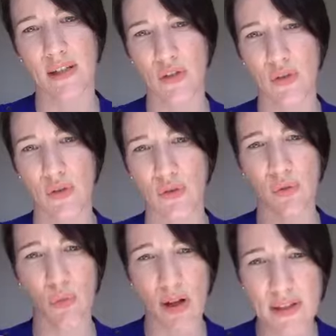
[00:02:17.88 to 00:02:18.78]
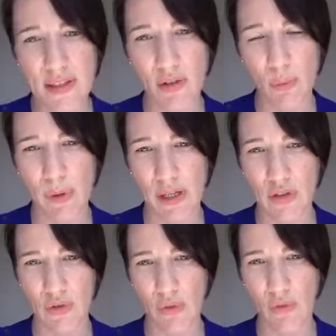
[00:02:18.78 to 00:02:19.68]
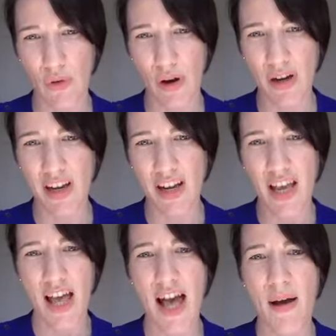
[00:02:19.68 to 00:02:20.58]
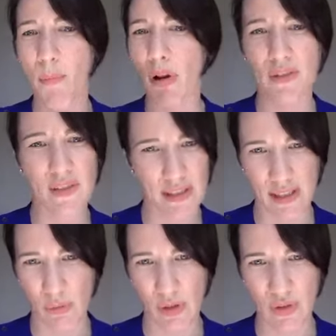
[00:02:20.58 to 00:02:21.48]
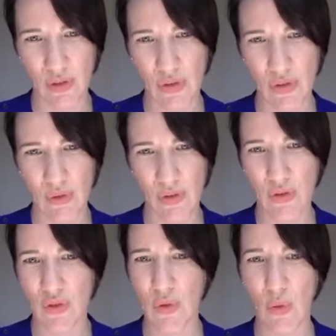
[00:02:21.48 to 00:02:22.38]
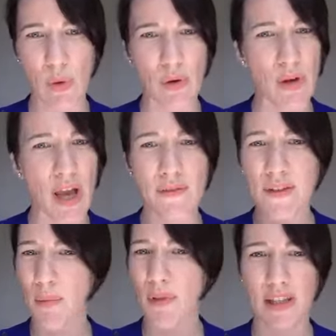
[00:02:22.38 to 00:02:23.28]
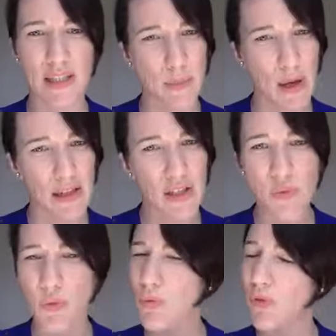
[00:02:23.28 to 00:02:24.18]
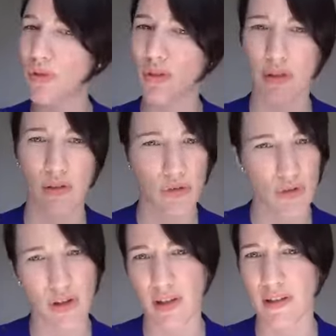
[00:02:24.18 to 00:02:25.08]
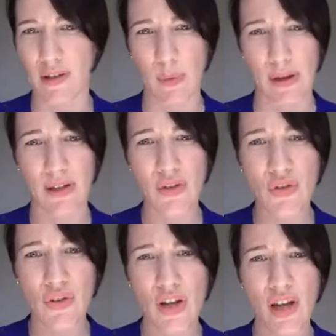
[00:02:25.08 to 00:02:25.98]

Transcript: to go for one single page so far, multi-language. So when we have something in Spanish, we would share it in Spanish.